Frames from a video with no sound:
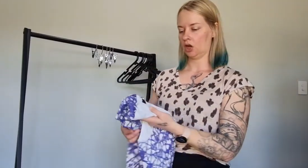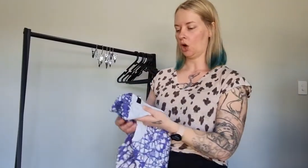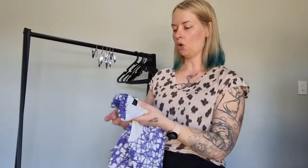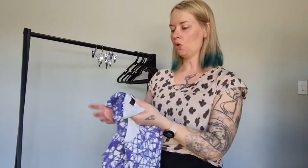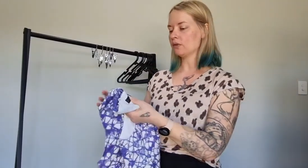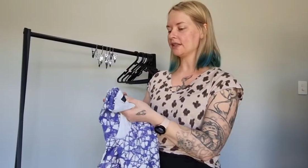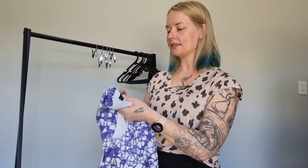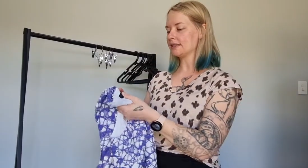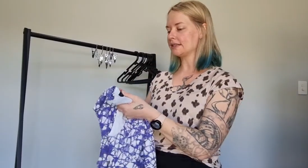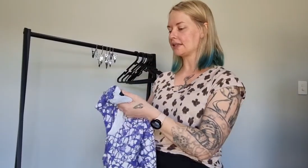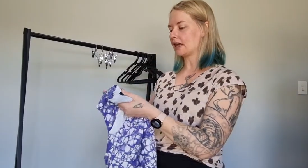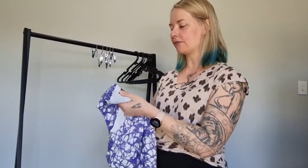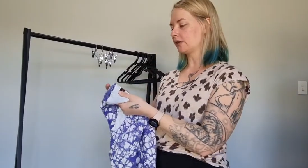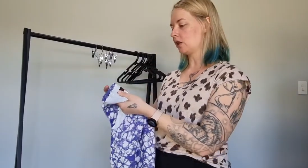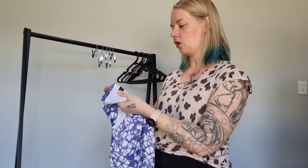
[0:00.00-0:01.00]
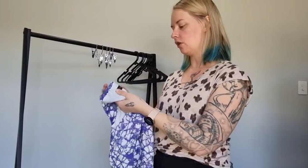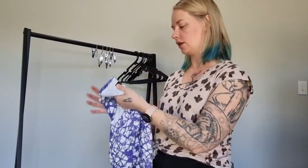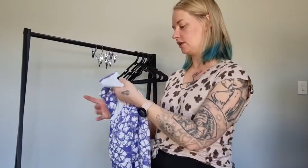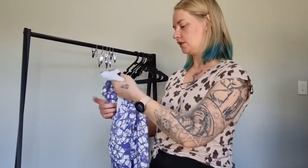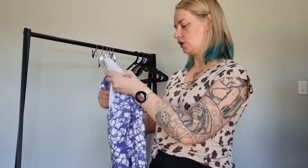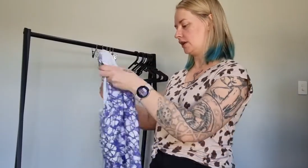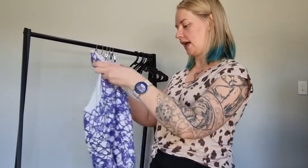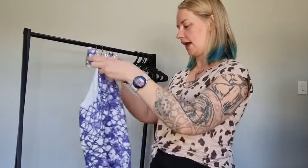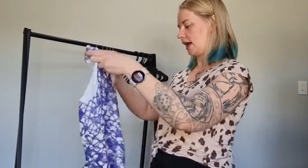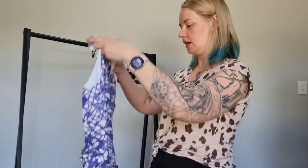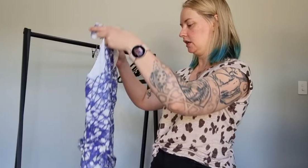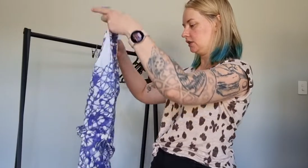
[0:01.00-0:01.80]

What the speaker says: Oh, this is David Lawrence. Okay,